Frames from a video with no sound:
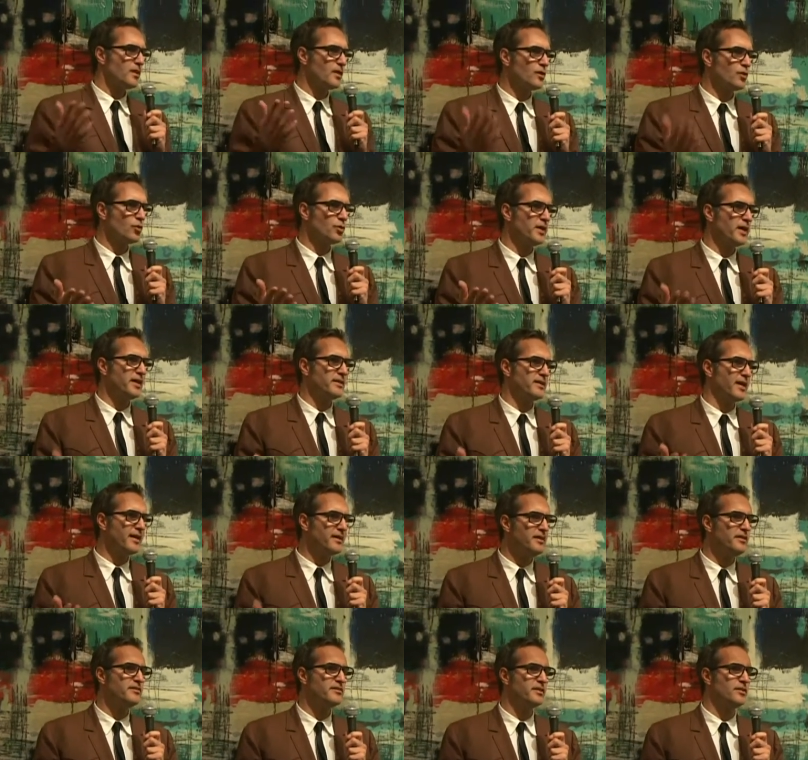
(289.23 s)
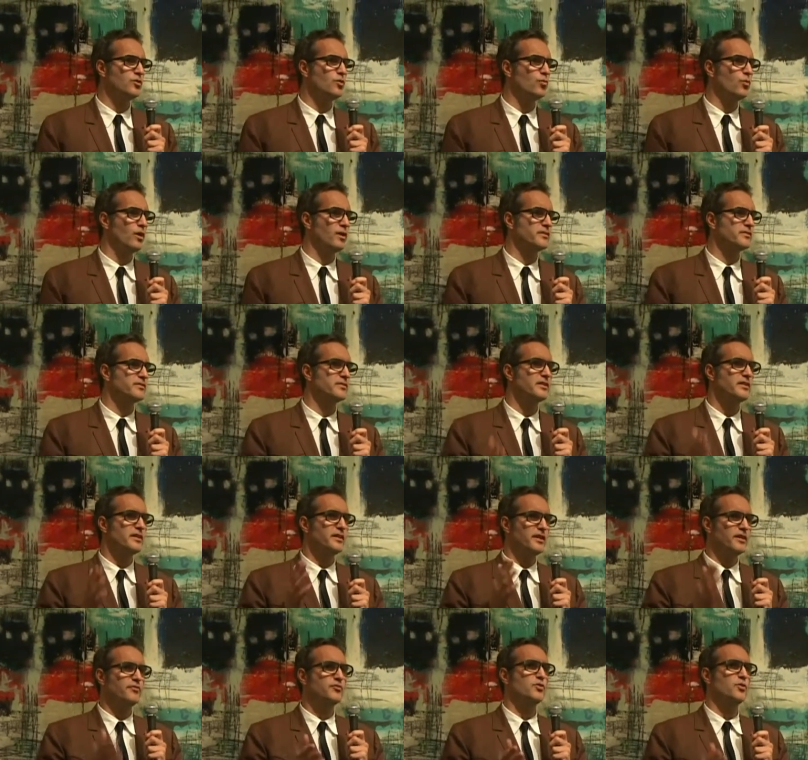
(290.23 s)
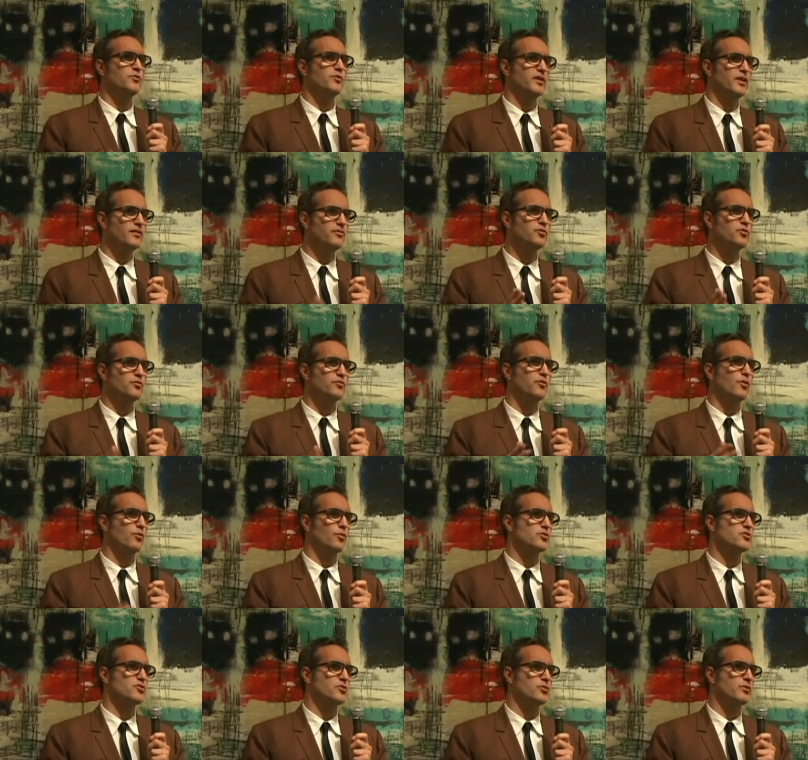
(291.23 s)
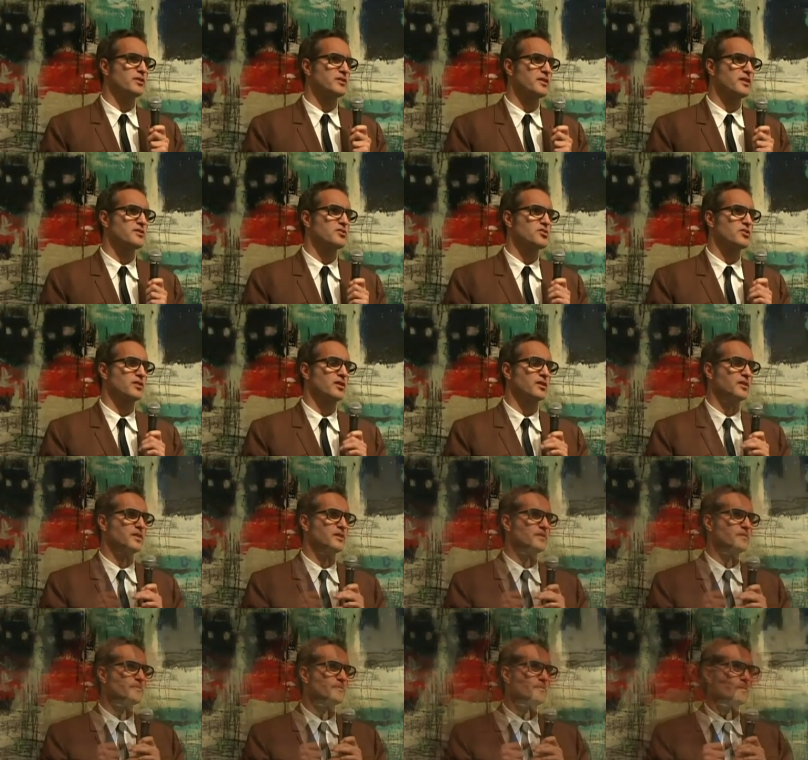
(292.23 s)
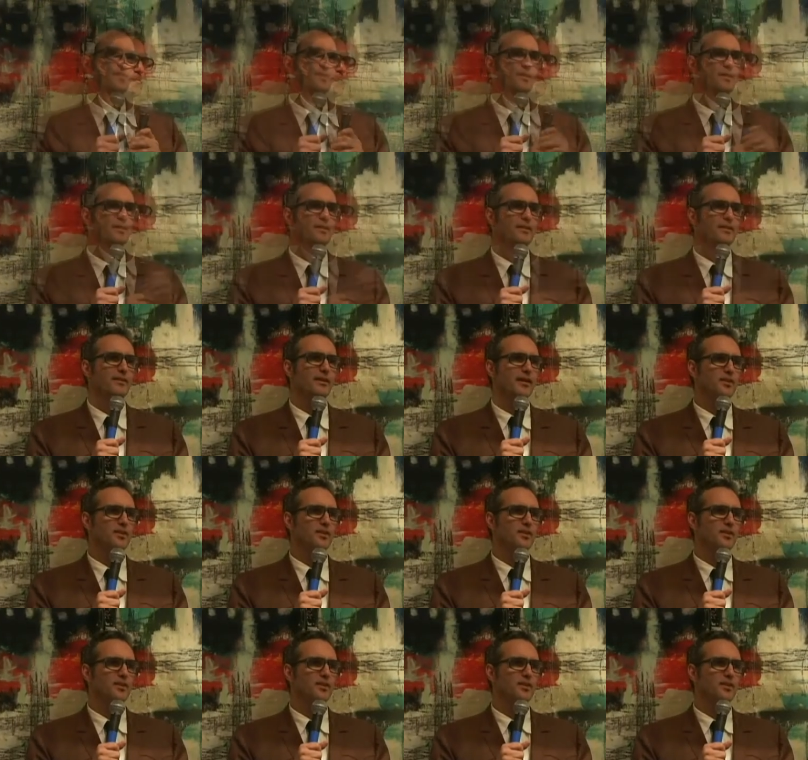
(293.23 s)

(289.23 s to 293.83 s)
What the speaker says: create anything you want if you focus your attention on it.